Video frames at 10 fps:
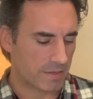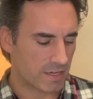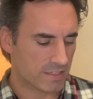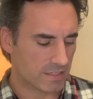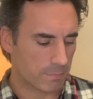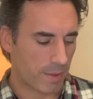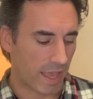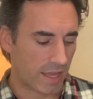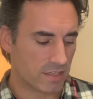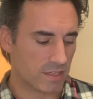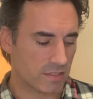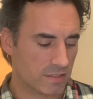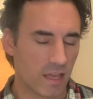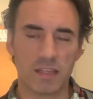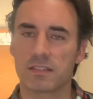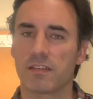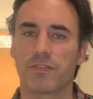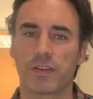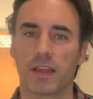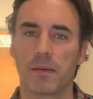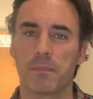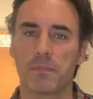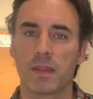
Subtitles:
and his companions hunted for him.